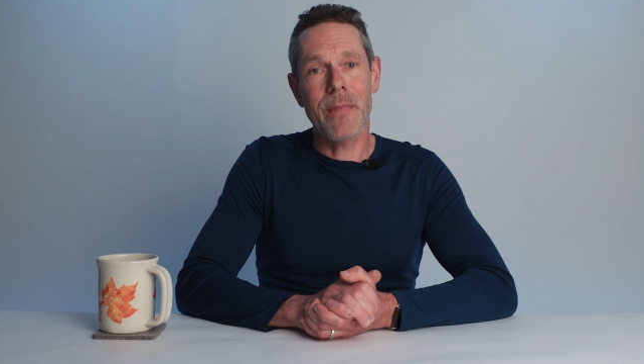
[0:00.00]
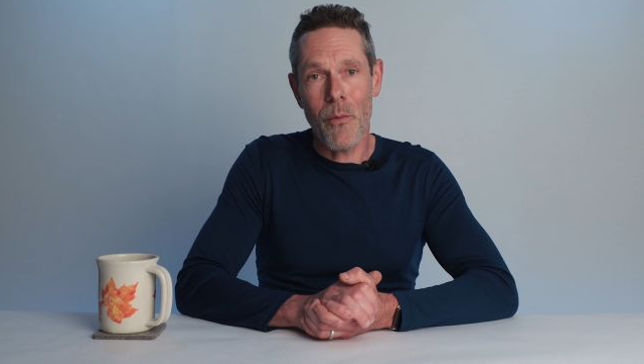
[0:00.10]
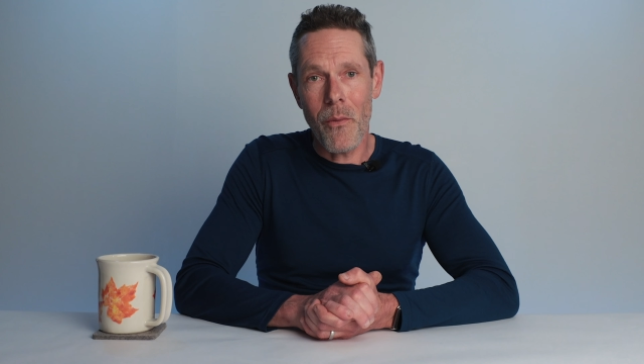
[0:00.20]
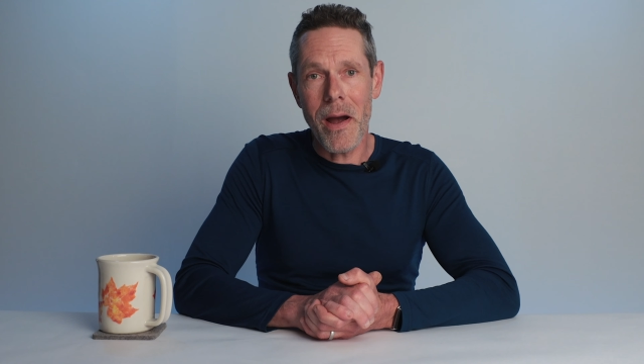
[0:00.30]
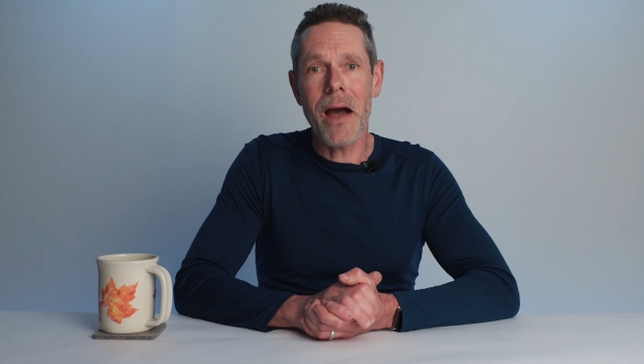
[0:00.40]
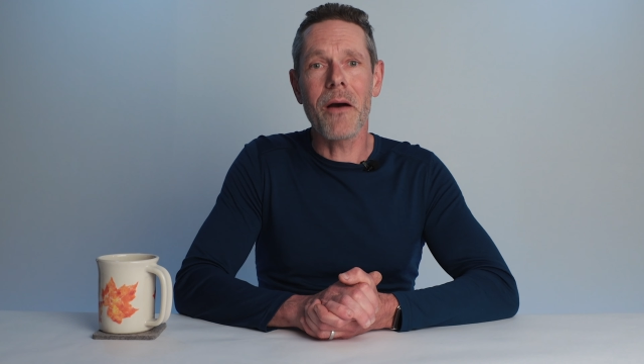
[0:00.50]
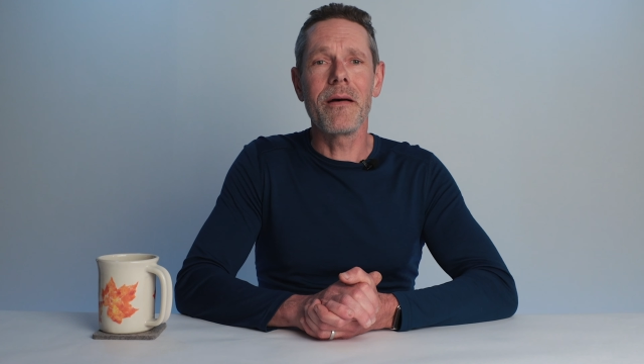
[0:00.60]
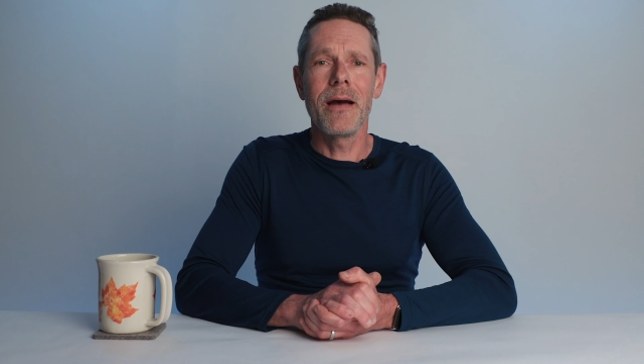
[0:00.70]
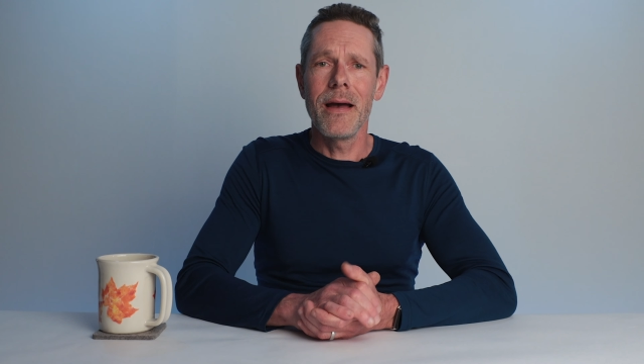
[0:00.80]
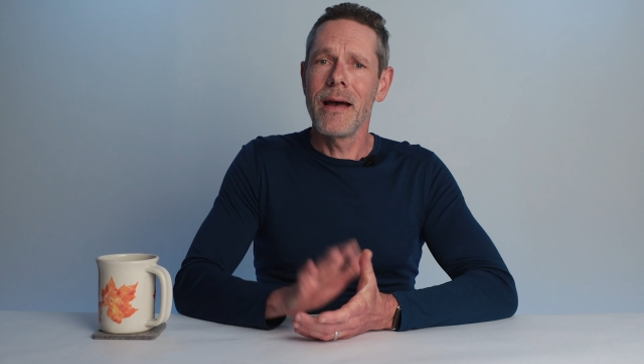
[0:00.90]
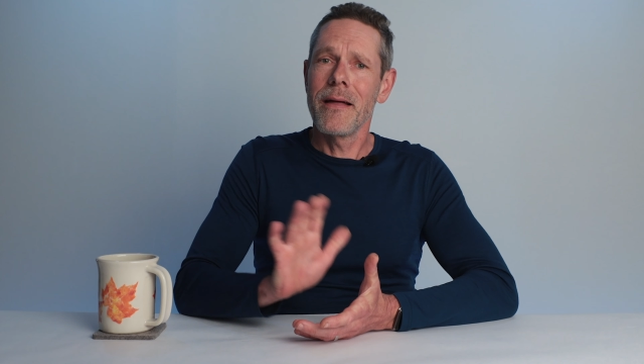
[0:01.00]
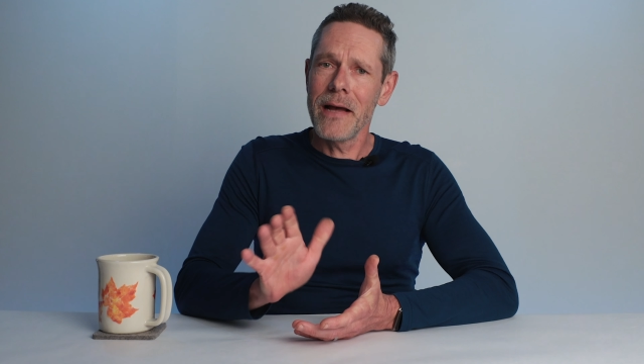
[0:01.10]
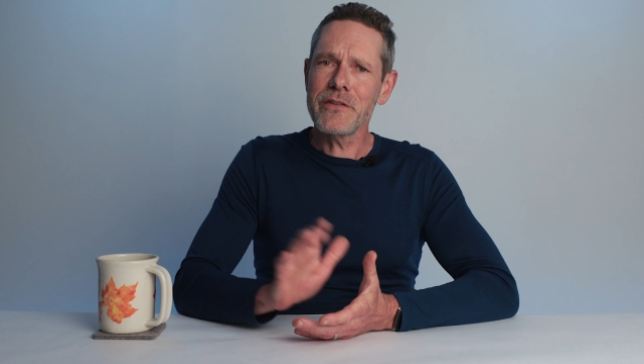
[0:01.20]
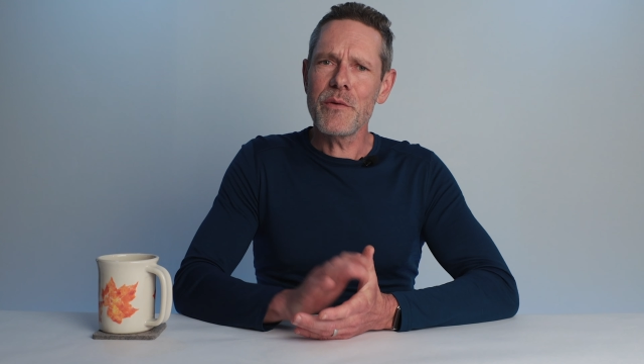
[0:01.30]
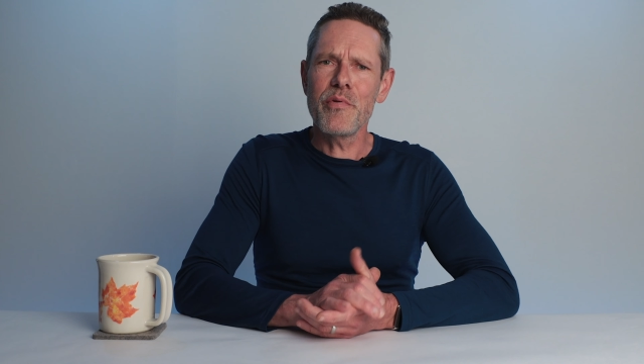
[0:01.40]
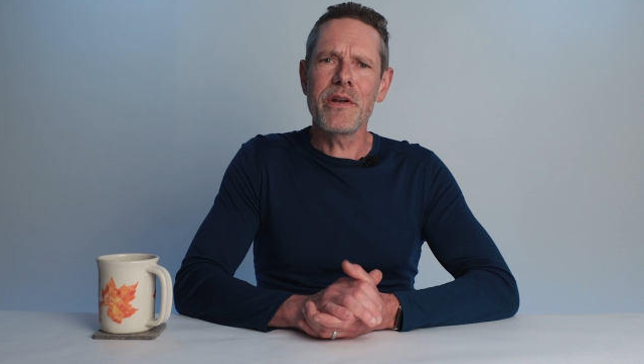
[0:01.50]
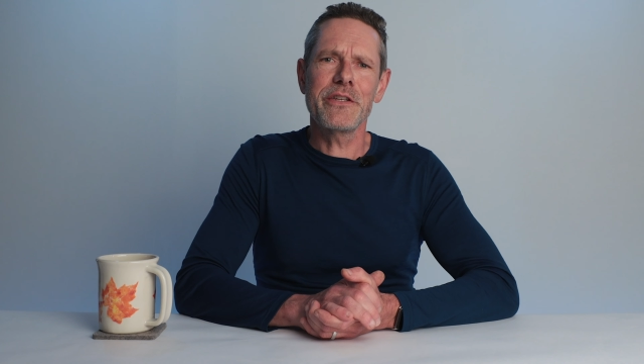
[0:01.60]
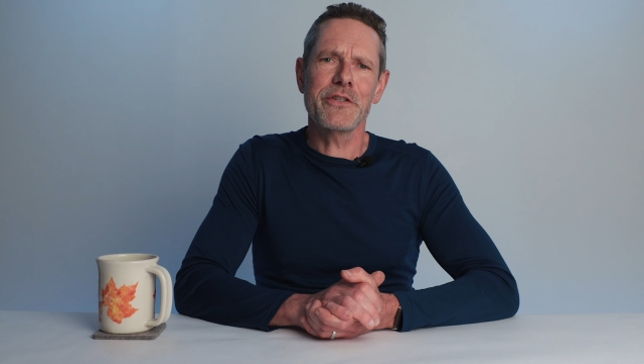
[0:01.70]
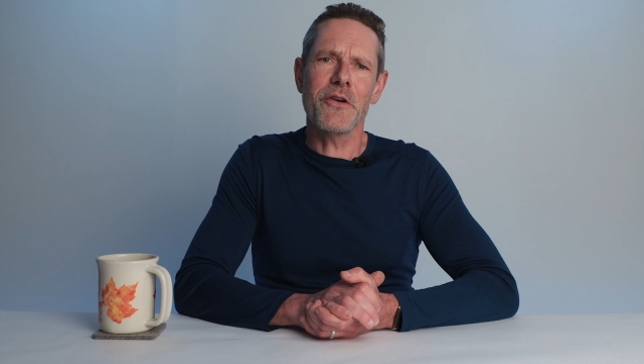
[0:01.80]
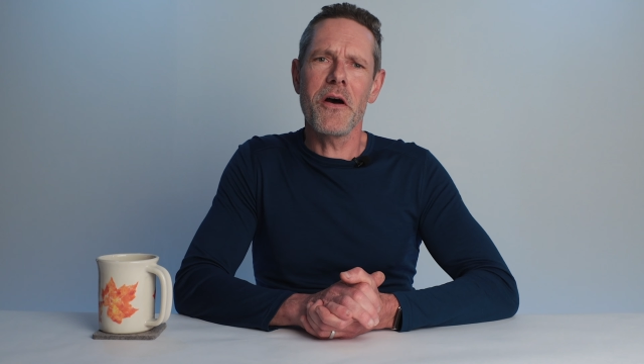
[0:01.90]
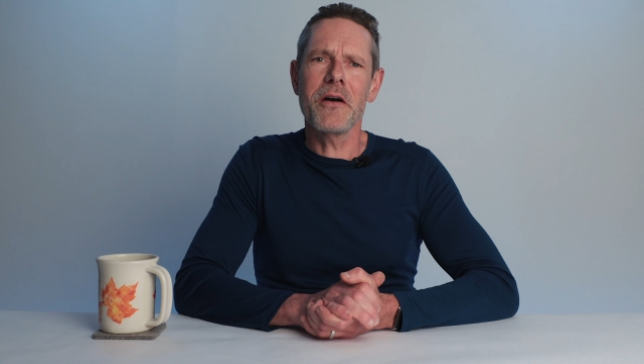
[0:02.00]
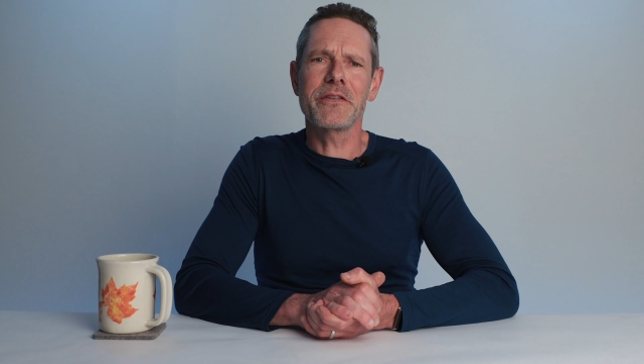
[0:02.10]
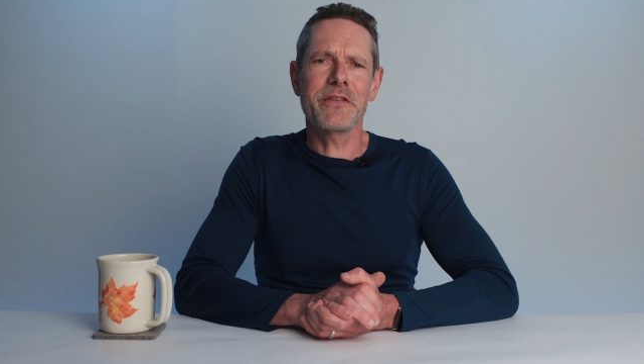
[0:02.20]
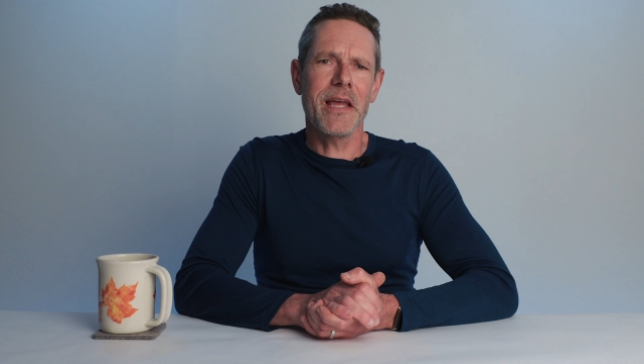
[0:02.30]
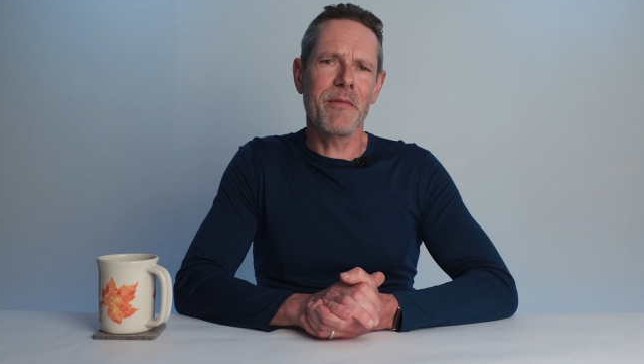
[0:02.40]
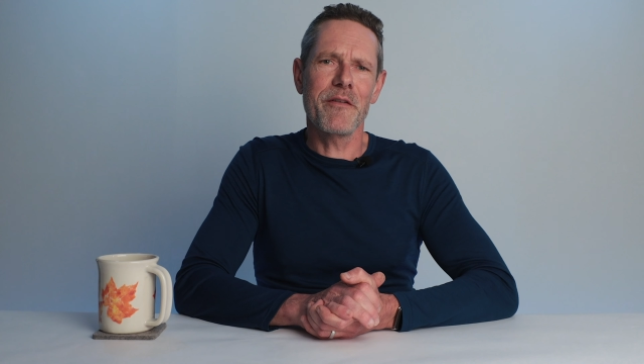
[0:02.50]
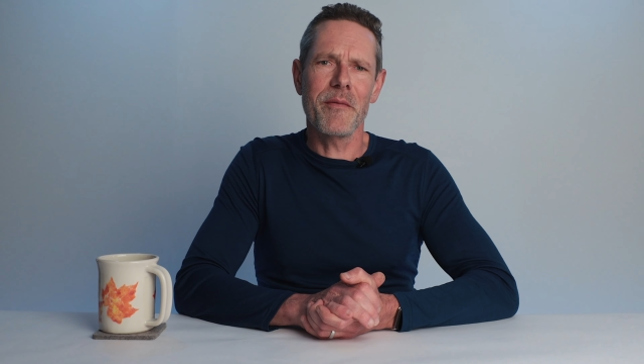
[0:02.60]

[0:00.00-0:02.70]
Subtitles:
Wow. That's a pretty strong statement